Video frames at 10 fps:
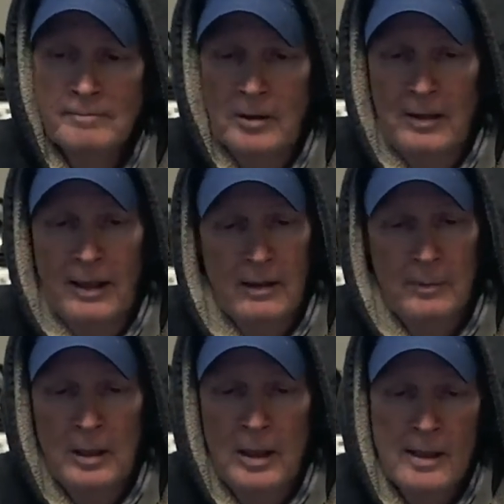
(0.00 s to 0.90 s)
To
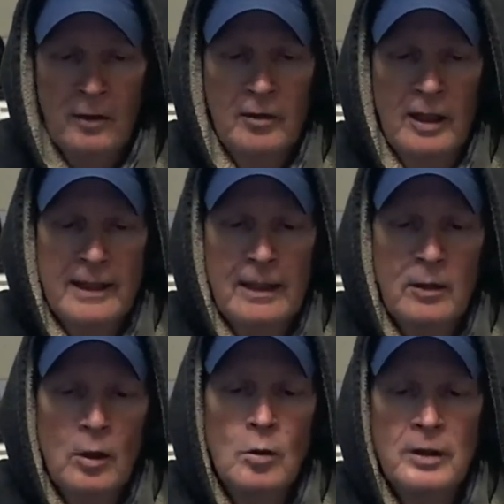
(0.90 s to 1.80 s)
be honest, I get
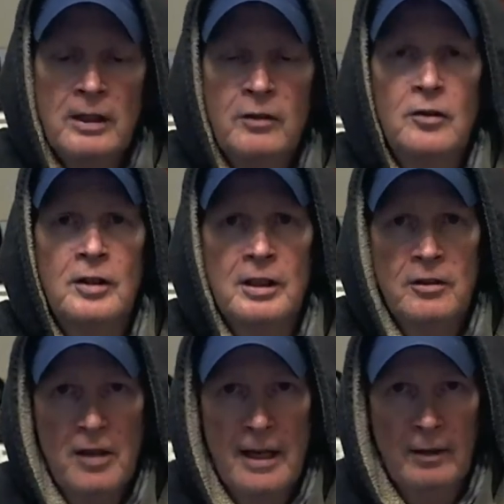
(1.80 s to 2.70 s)
cold easier
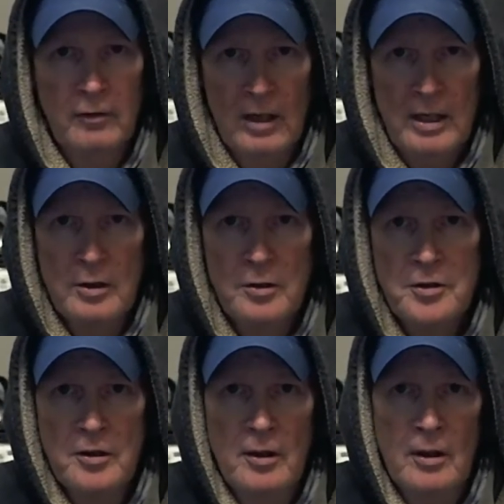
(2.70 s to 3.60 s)
these days than I
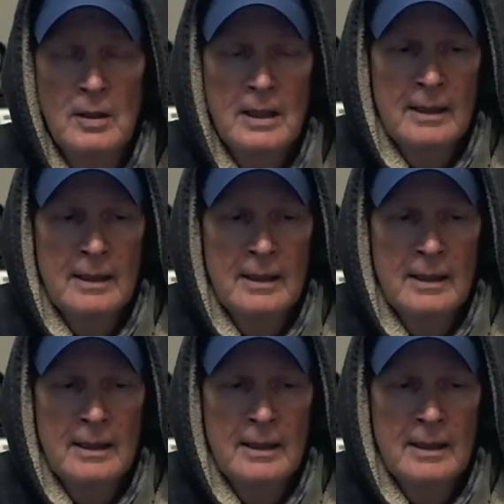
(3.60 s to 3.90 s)
used to.